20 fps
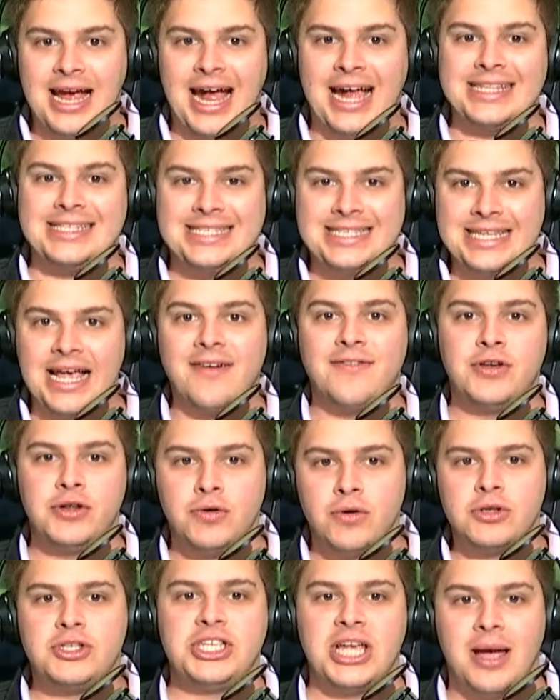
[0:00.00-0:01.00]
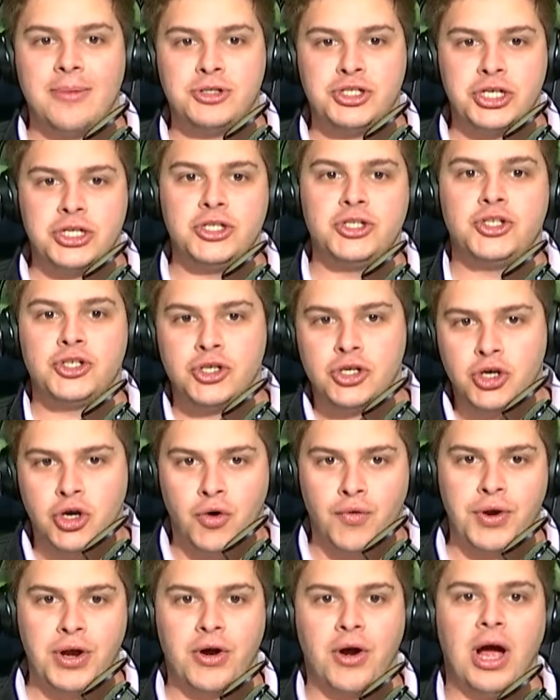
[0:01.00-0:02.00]
had seven receptions,
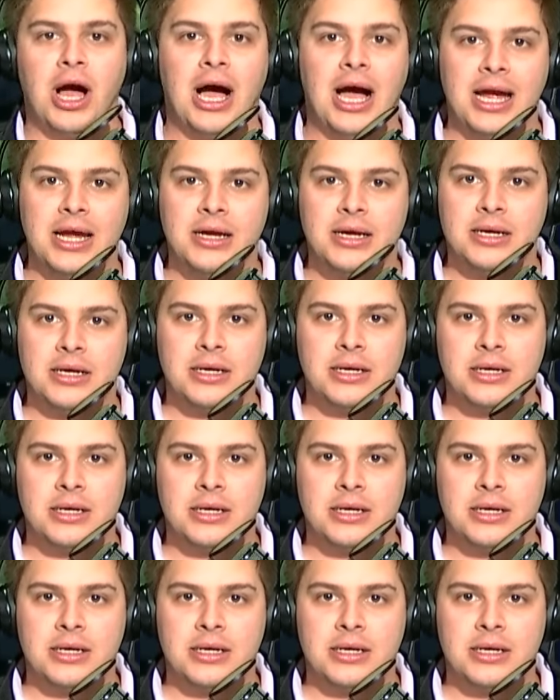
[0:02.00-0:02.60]
career high,